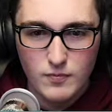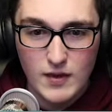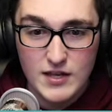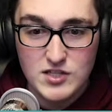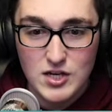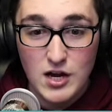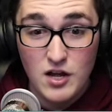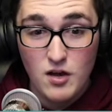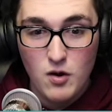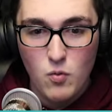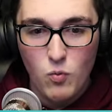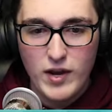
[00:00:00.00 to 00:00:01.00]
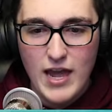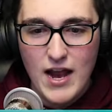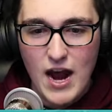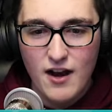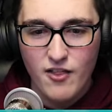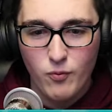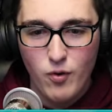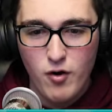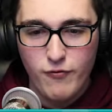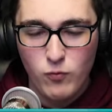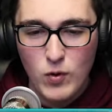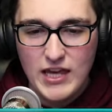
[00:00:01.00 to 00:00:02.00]
This let's, is too visible. We can't, we hide, on the
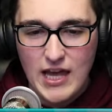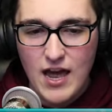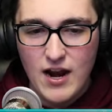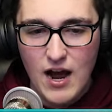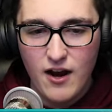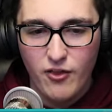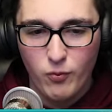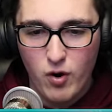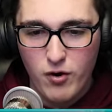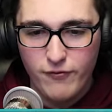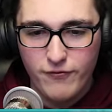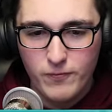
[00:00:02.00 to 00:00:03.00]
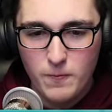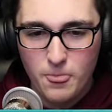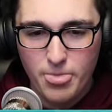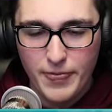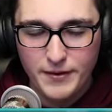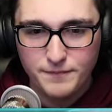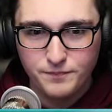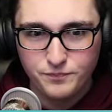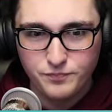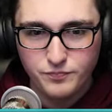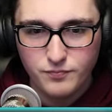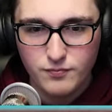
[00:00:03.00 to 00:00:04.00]
roof. roof. We can't hide on the we roof. We can't hide on the roof. We
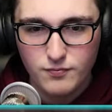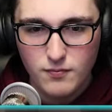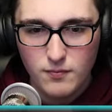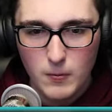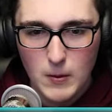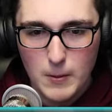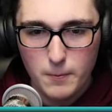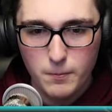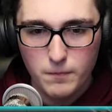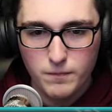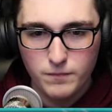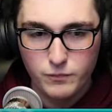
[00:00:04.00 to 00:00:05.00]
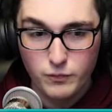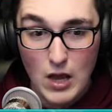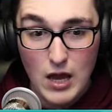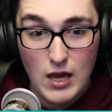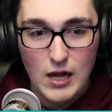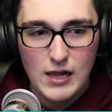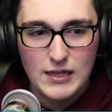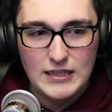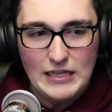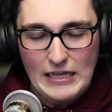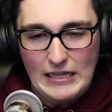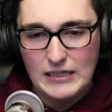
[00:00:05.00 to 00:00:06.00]
can't hide with all the crafting benches. We
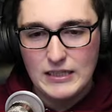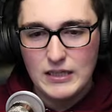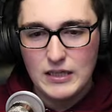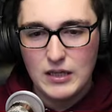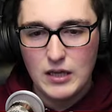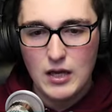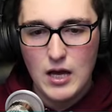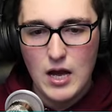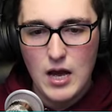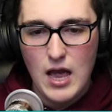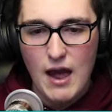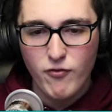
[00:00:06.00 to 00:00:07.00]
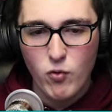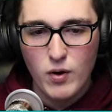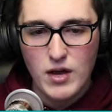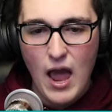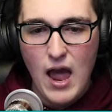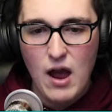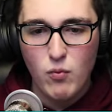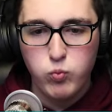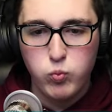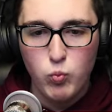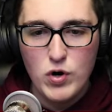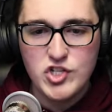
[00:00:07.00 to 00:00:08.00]
gotta hide Hold everyone, on, follow me, follow
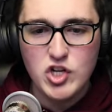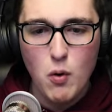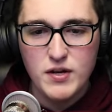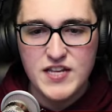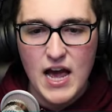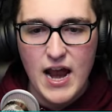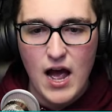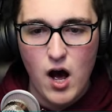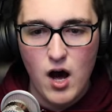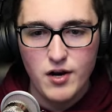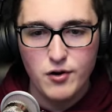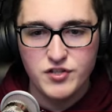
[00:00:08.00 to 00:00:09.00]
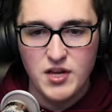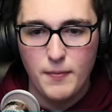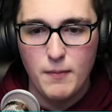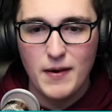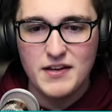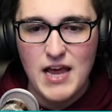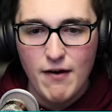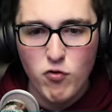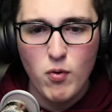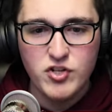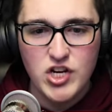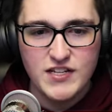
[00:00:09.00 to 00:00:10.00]
me. We should go inside a hut or something because
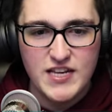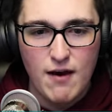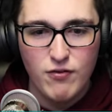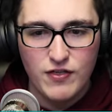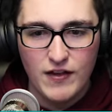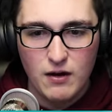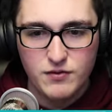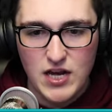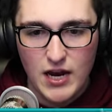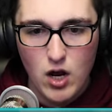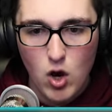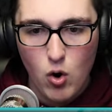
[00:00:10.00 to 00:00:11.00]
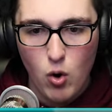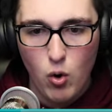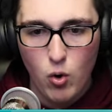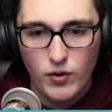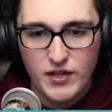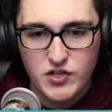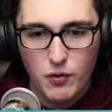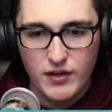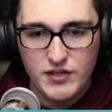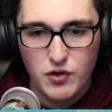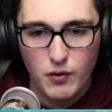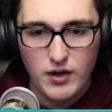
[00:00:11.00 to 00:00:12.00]
everyone checks yeah, everything like inside outside. One of these. Ooh, let's do it.
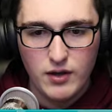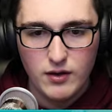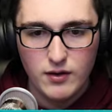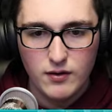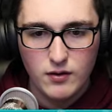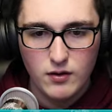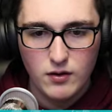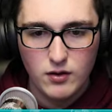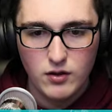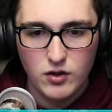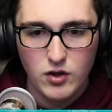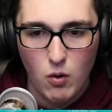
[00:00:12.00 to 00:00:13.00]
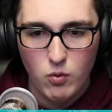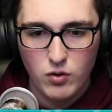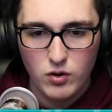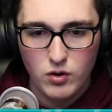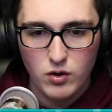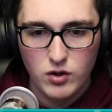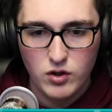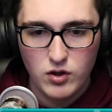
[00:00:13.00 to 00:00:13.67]
Let's do it. Oh, I'm stuck.